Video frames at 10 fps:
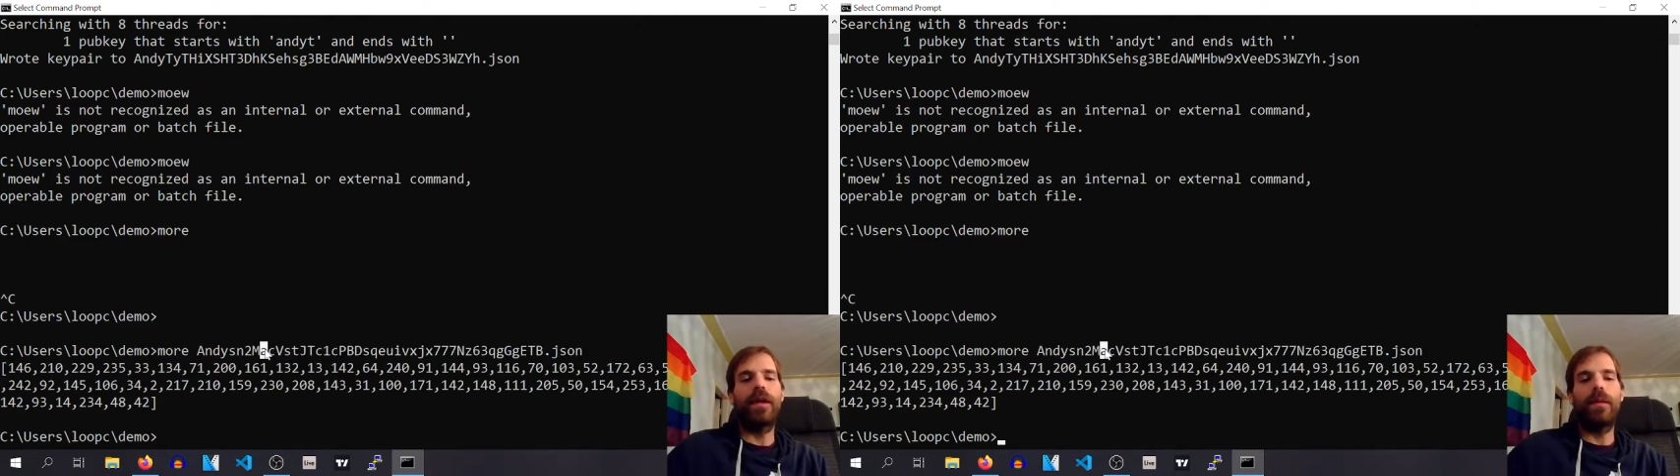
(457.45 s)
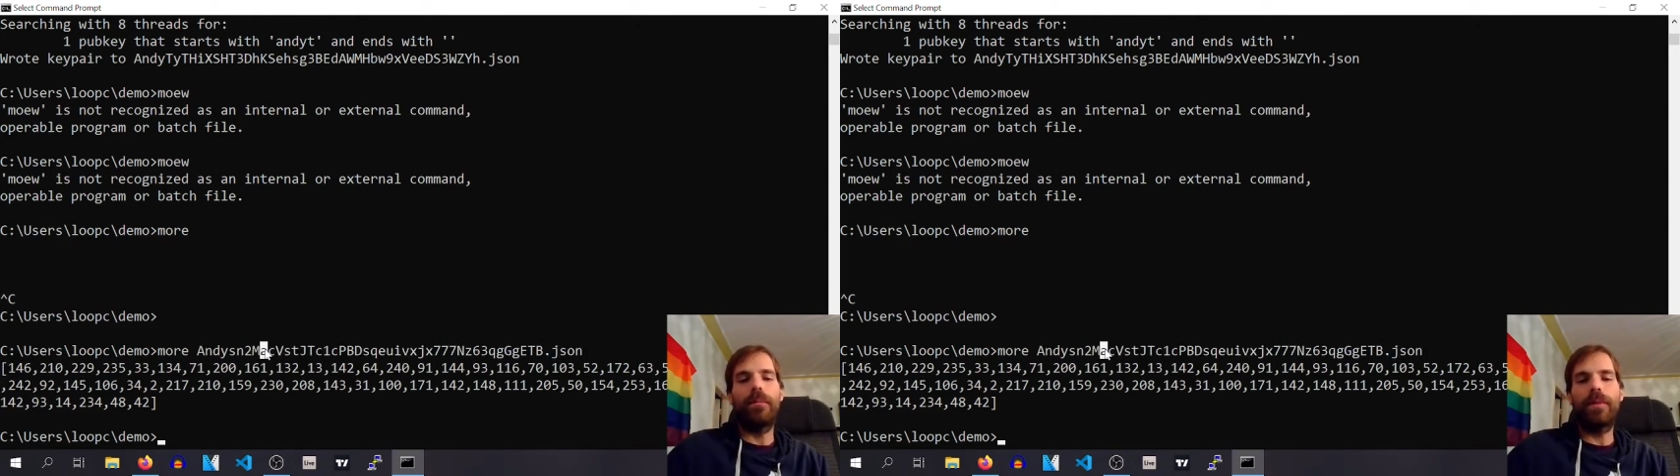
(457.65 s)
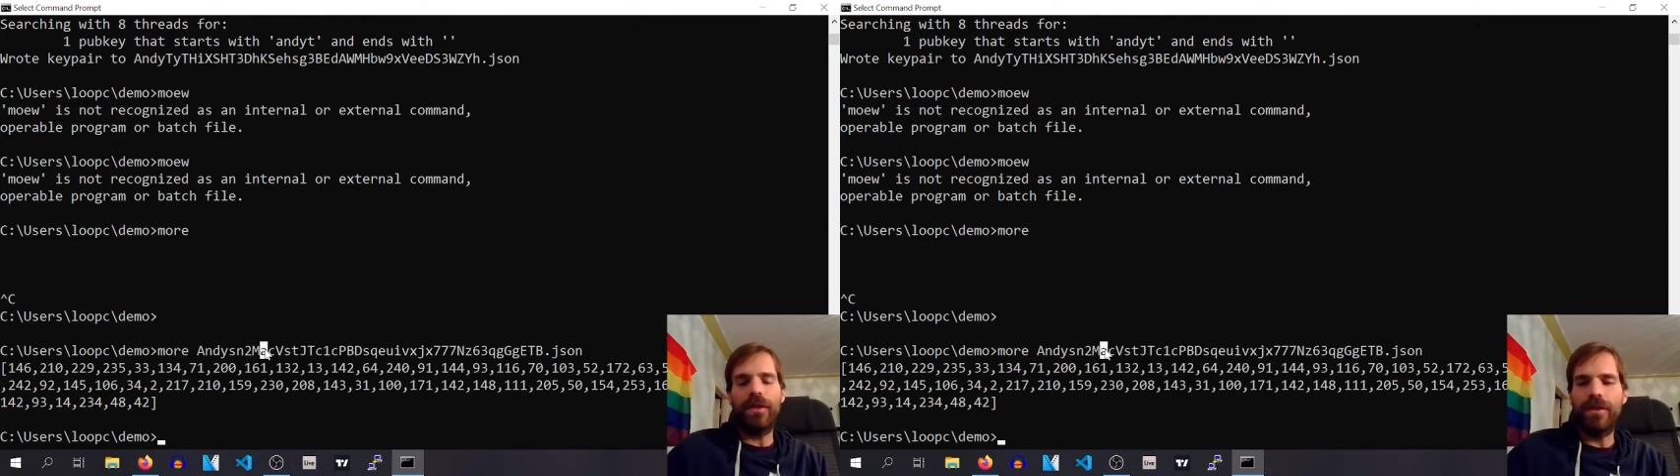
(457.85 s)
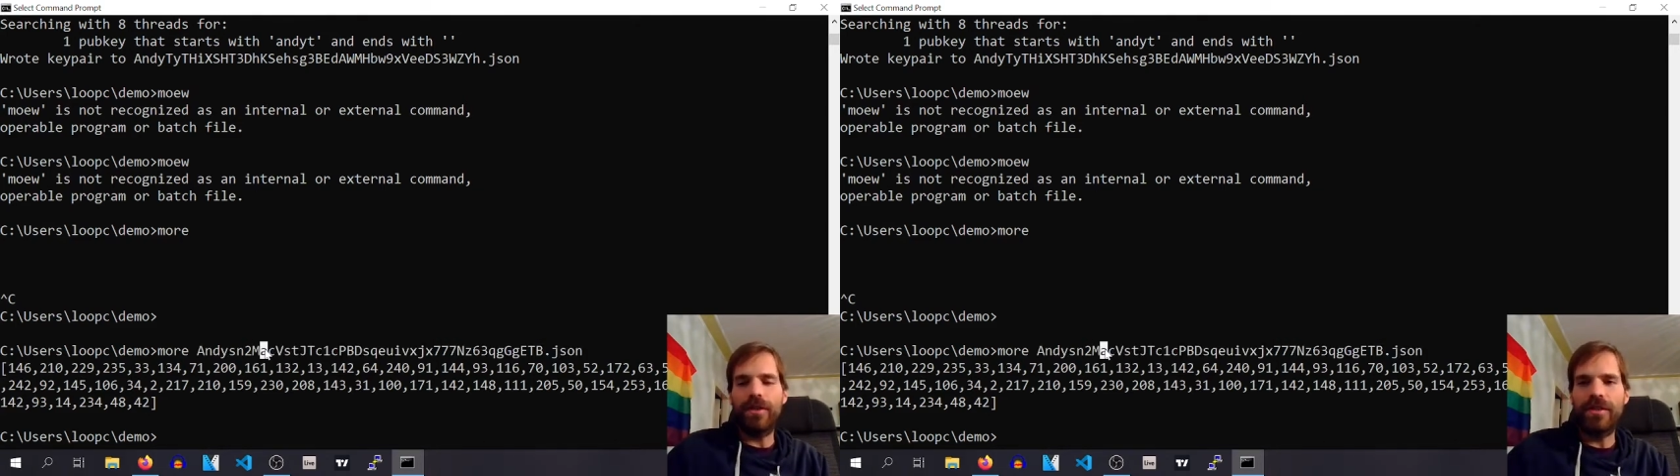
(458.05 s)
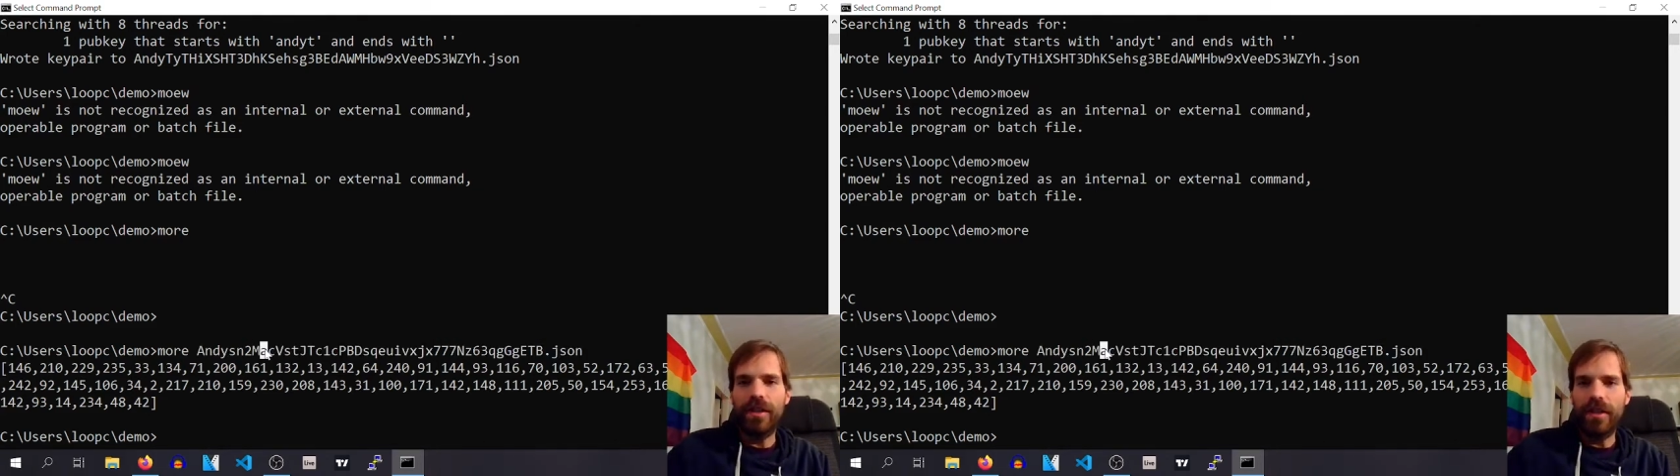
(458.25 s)

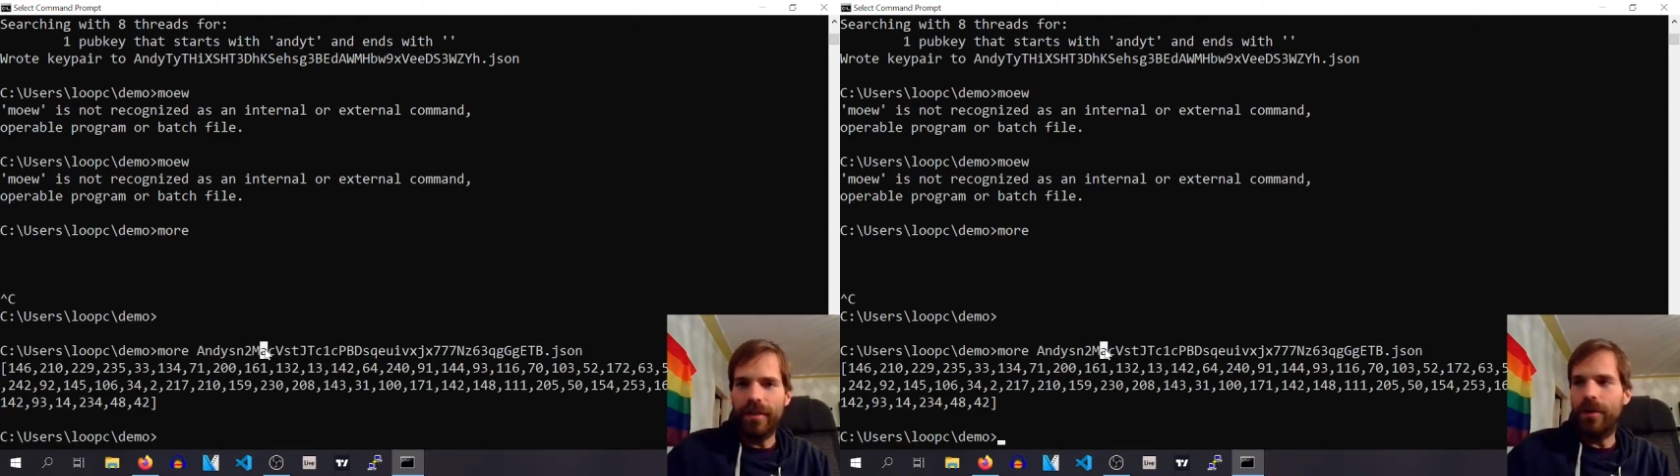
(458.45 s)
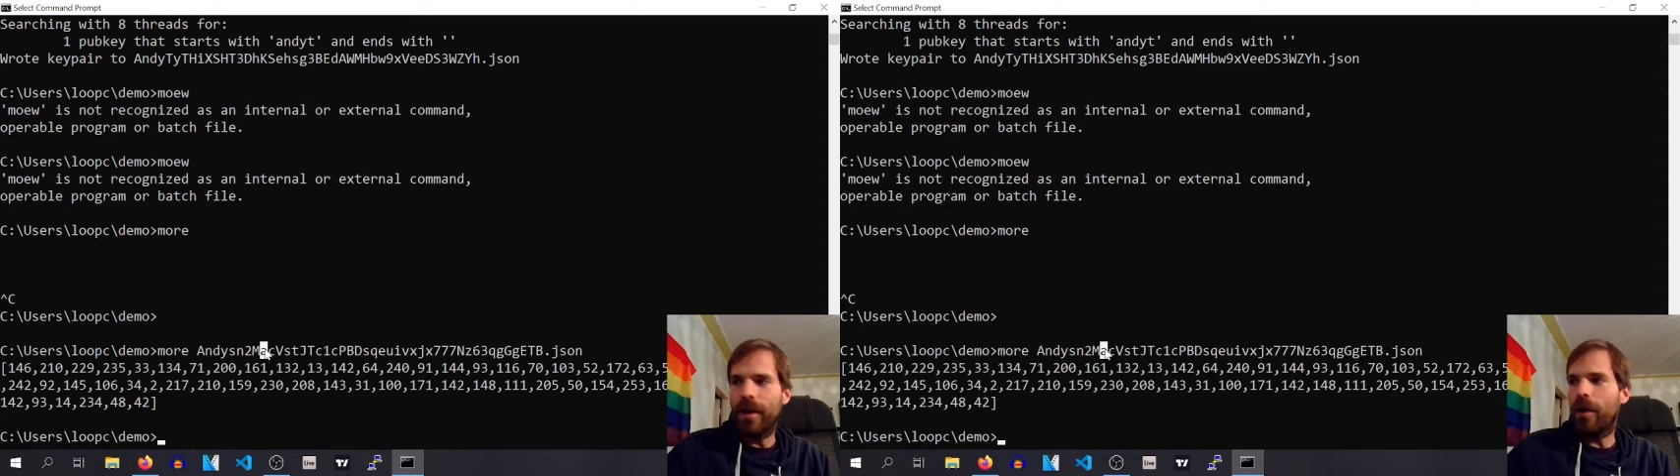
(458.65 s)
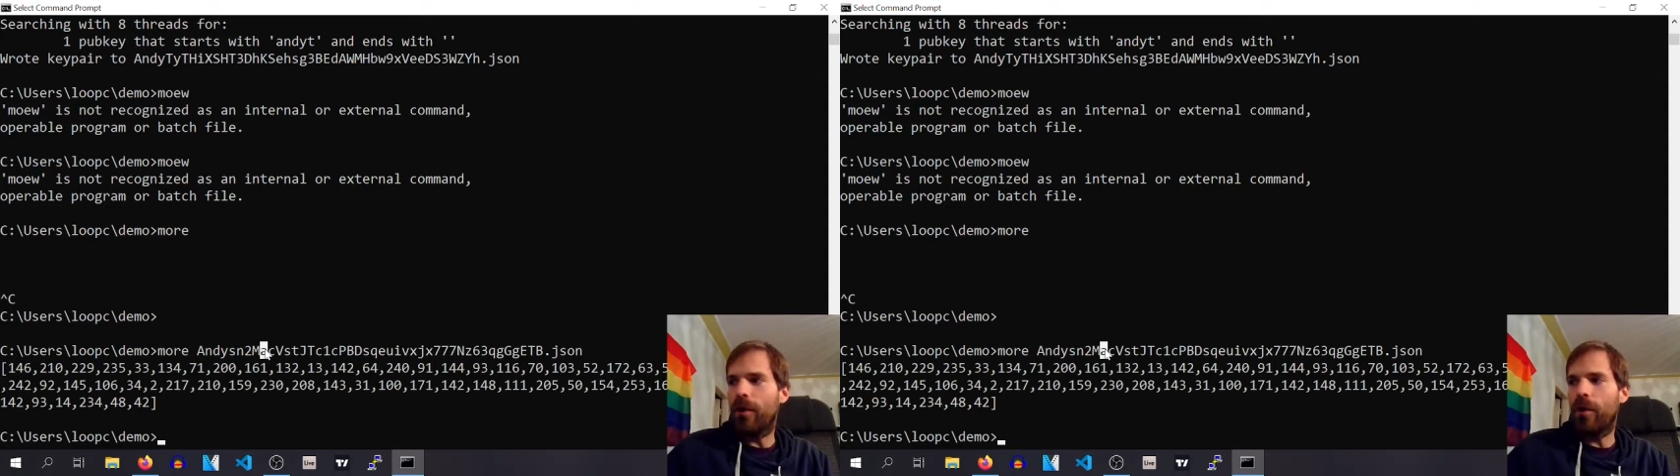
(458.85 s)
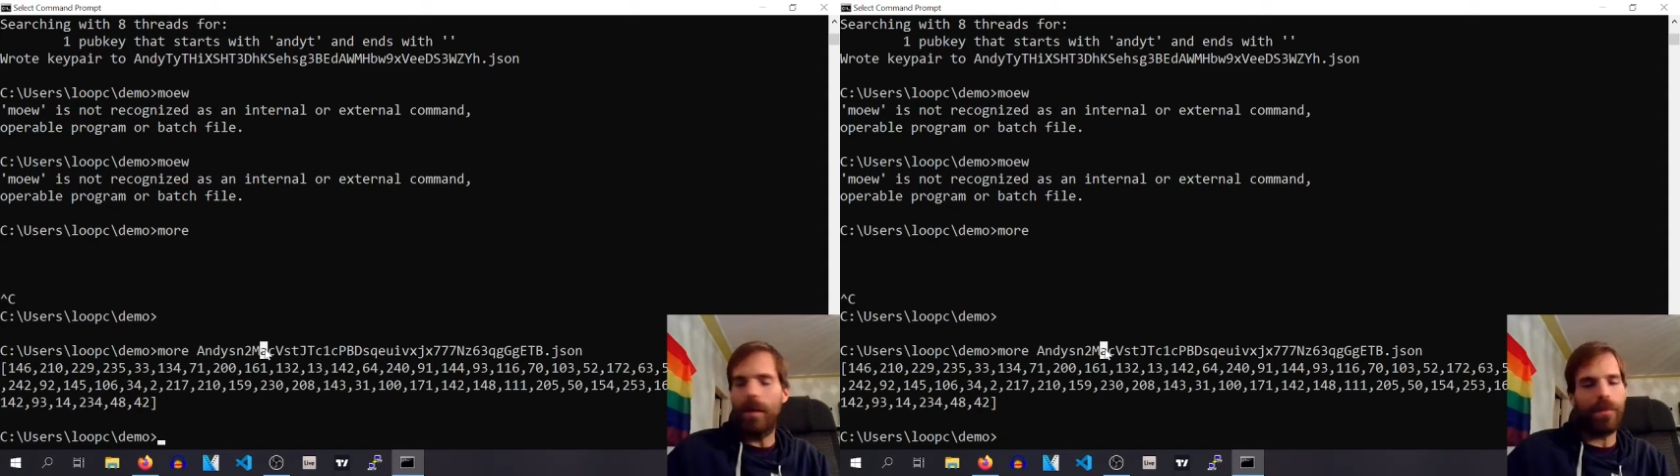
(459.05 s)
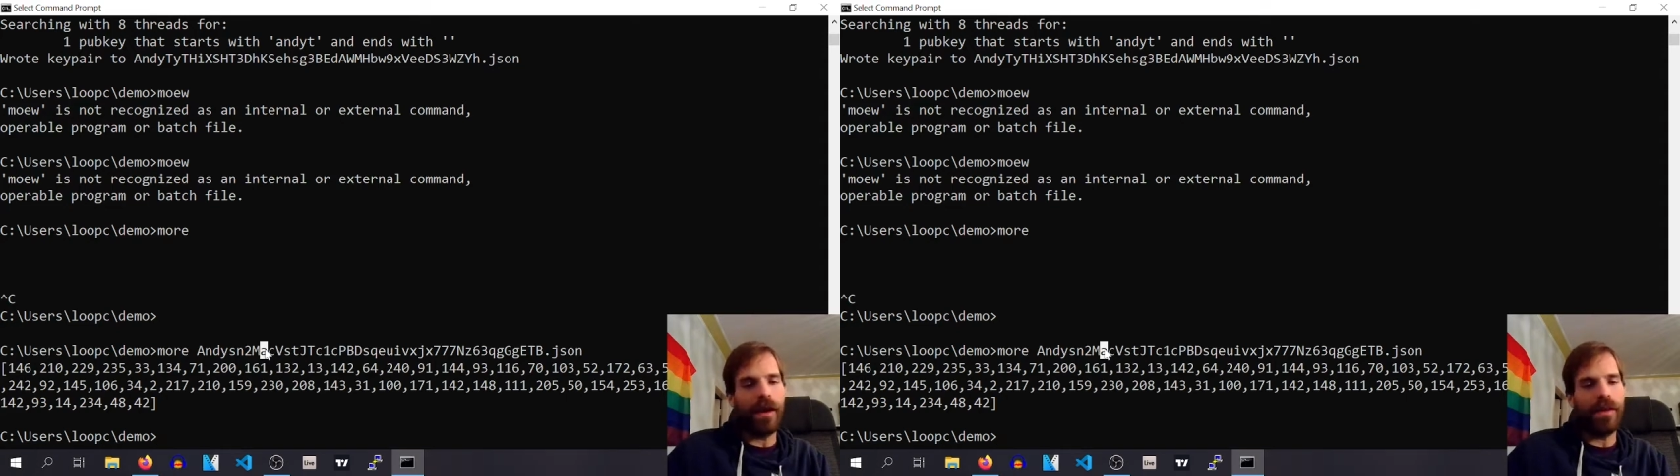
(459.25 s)
because you now know my
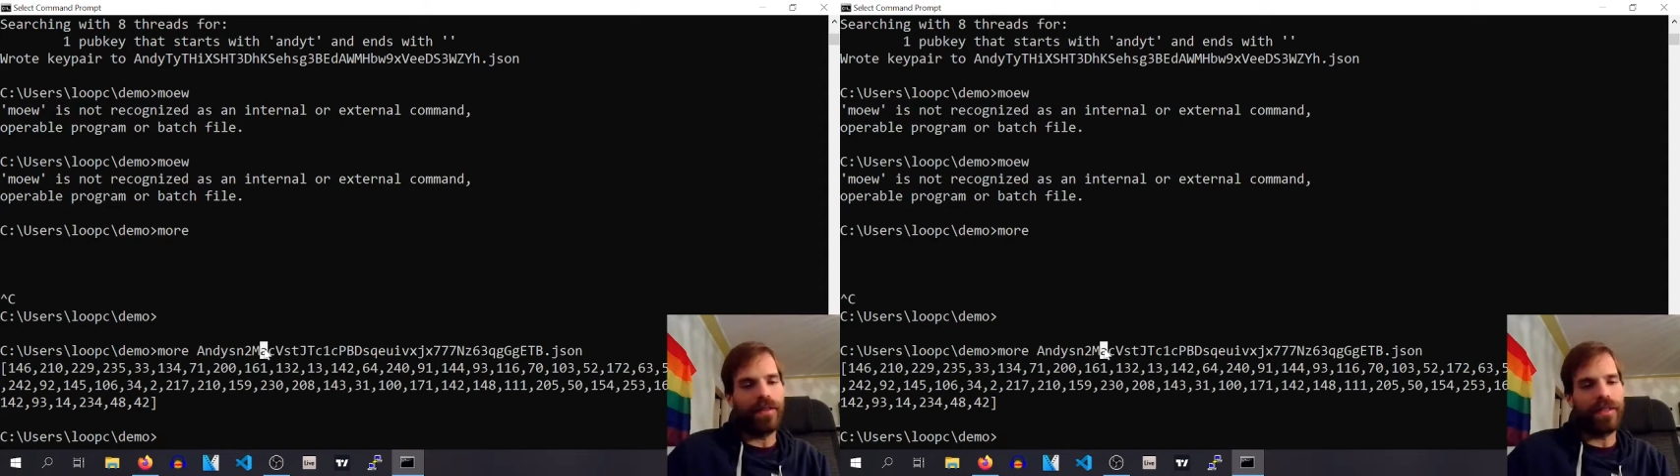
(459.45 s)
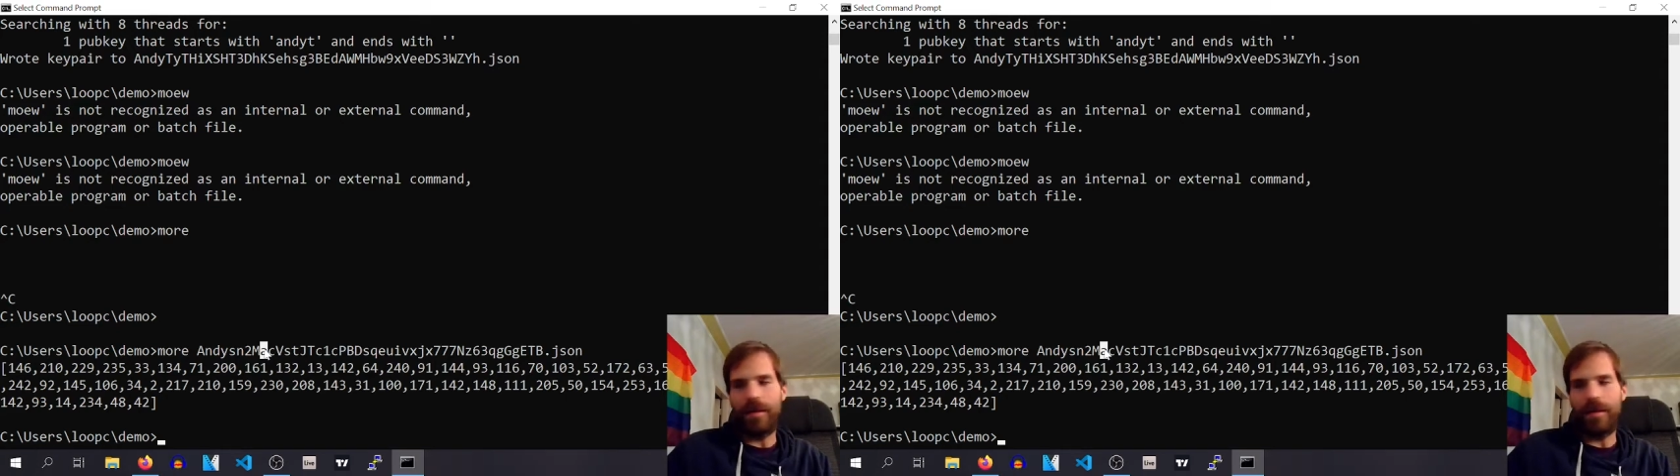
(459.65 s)
private key.